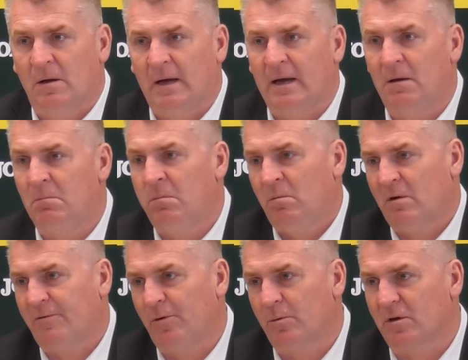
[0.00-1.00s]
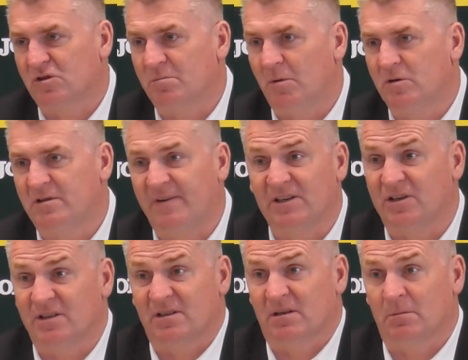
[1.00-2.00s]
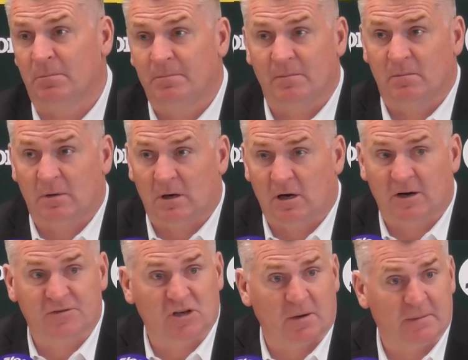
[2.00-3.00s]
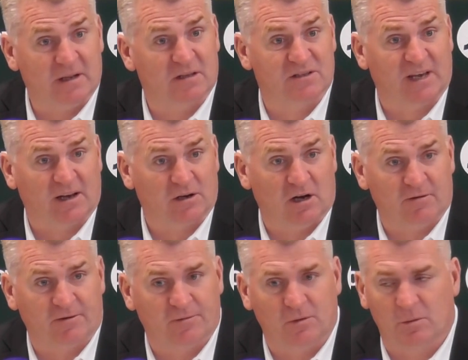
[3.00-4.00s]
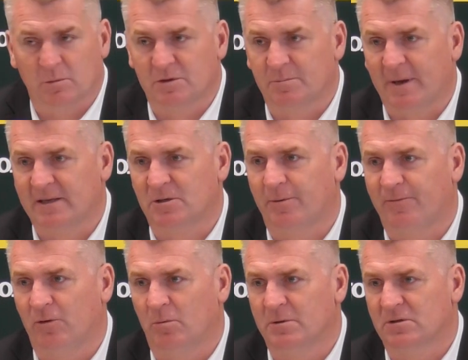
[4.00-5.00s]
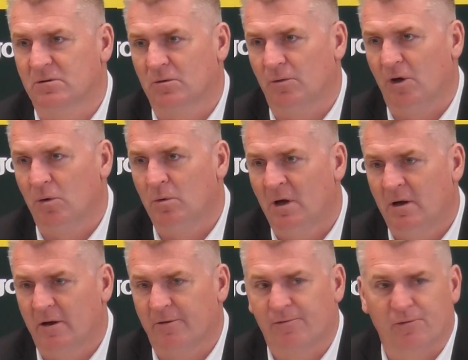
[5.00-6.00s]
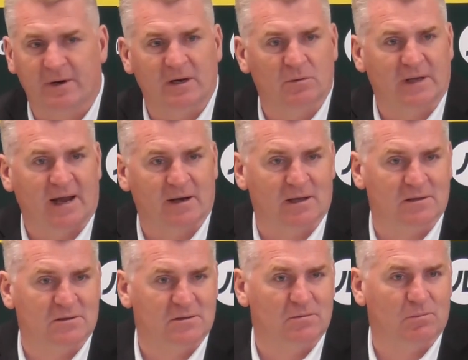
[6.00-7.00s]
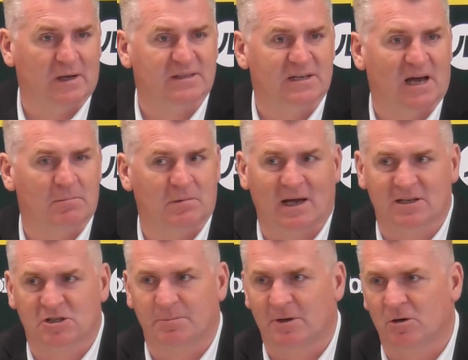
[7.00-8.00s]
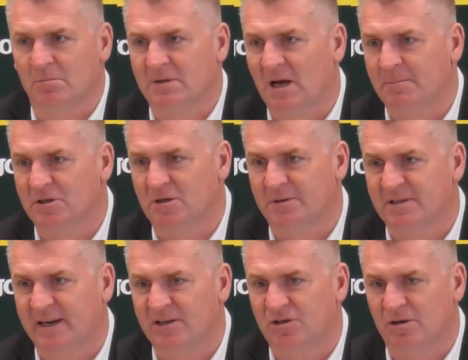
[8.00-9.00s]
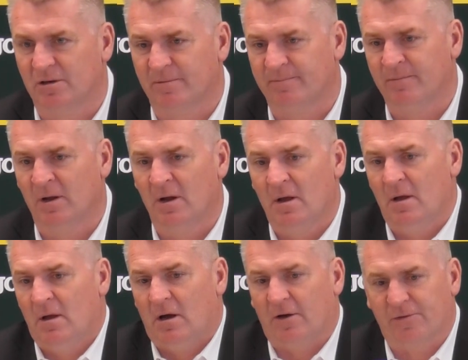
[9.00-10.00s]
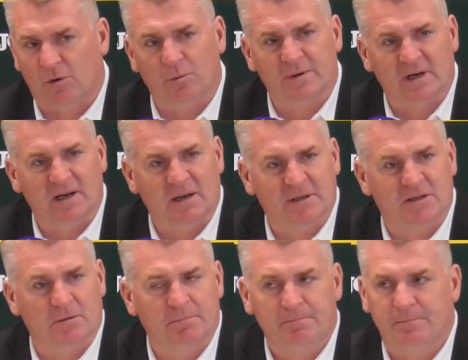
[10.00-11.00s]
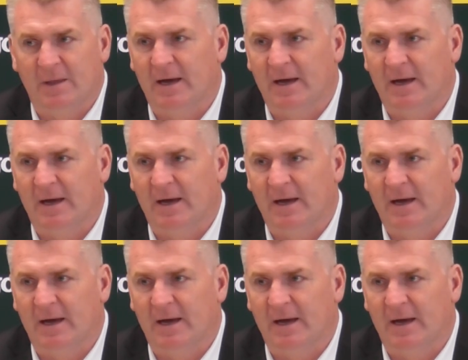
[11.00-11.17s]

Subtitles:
I thought we got some motivation in about half time and in the second half. I thought it was a better performance, although a 3-0 down against West Ham, it has to become Dabney's limitation. I thought we did limit them.